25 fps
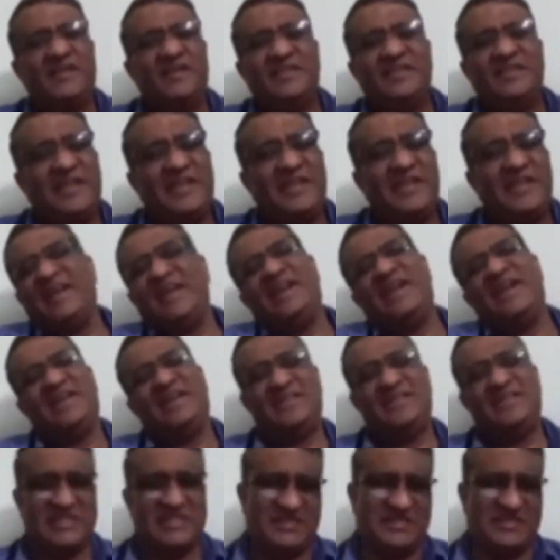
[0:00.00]
They
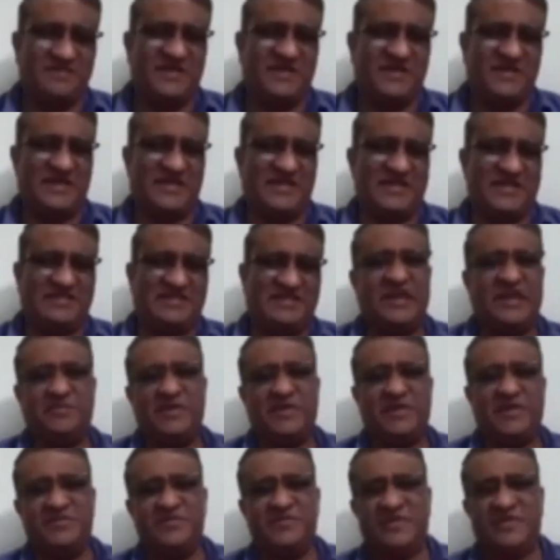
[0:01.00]
cannot justify that. That
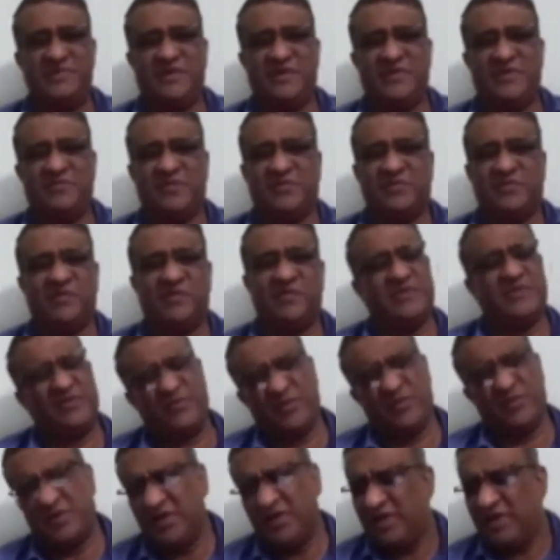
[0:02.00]
becomes a big problem.
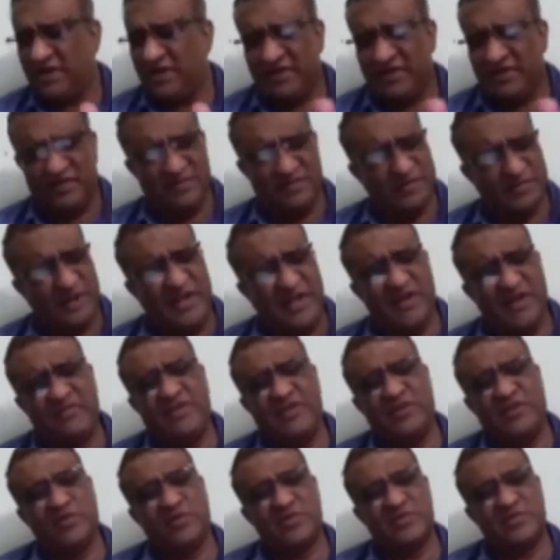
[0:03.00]
Therefore, many of
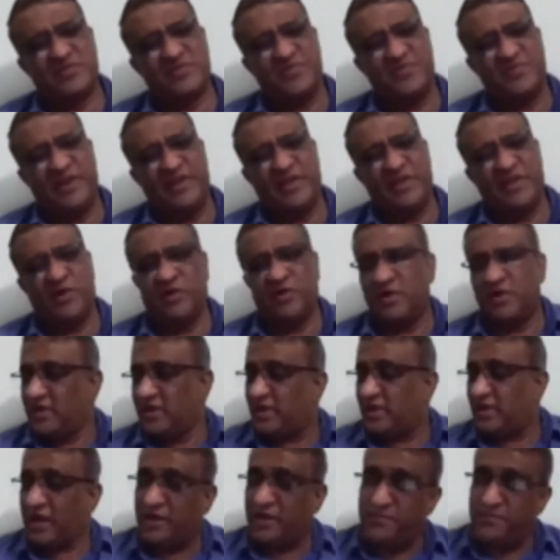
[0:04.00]
the courses went out,
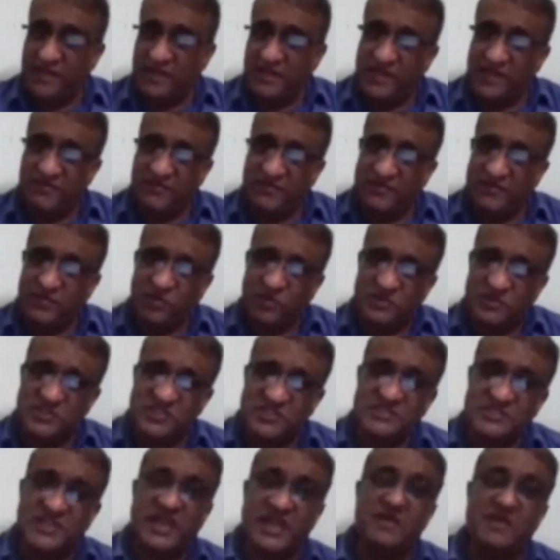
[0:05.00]
and many of the
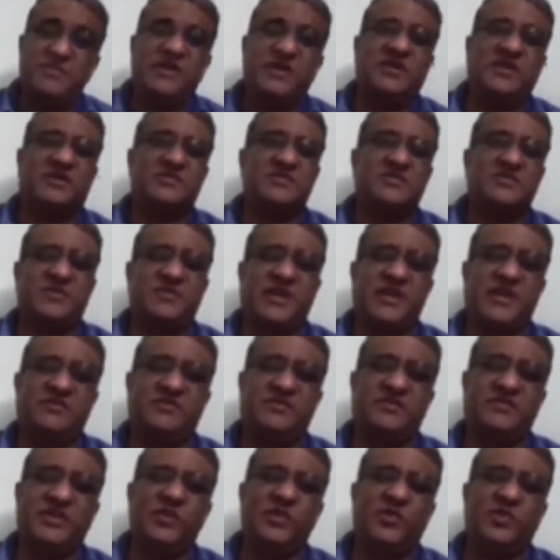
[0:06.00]
courses came in also. Many of
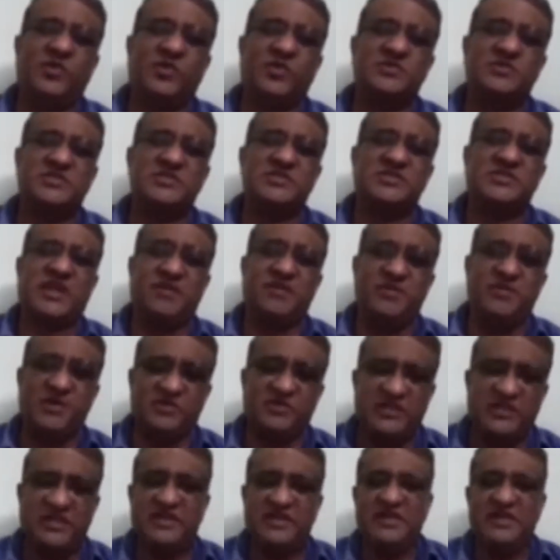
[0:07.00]
the new courses came into
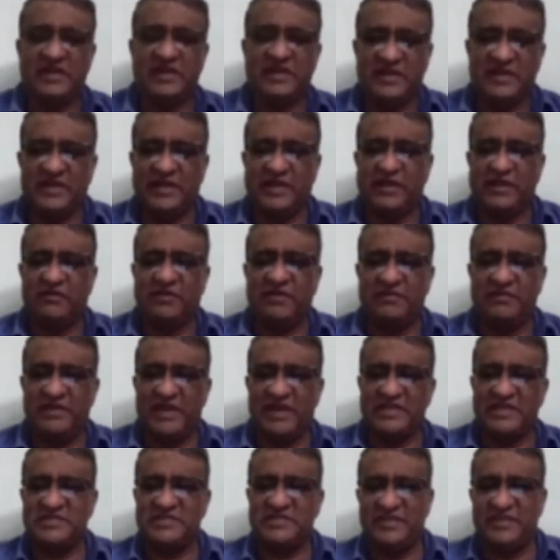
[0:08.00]
the curriculum.
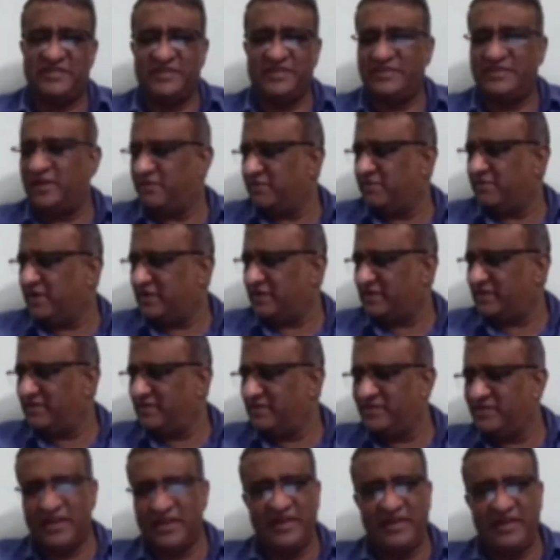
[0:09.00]
Yes, this is required.
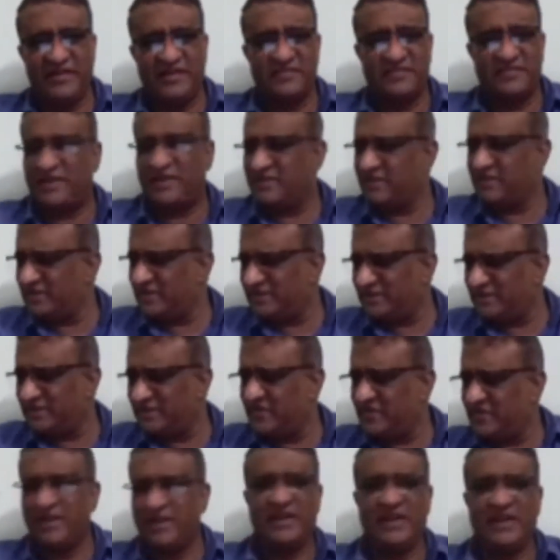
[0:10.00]
These AITs are there.
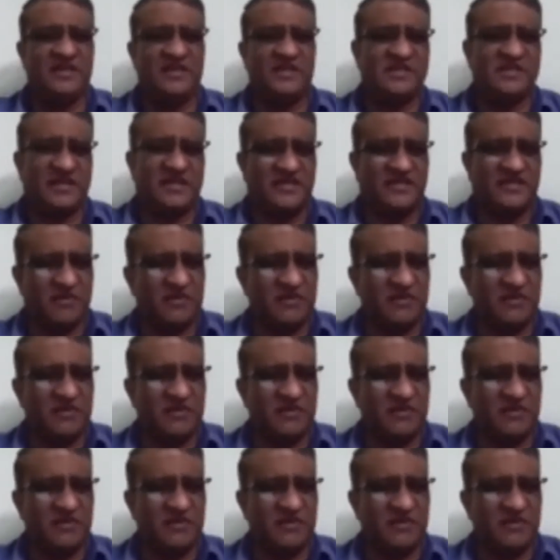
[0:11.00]
These NITs are there.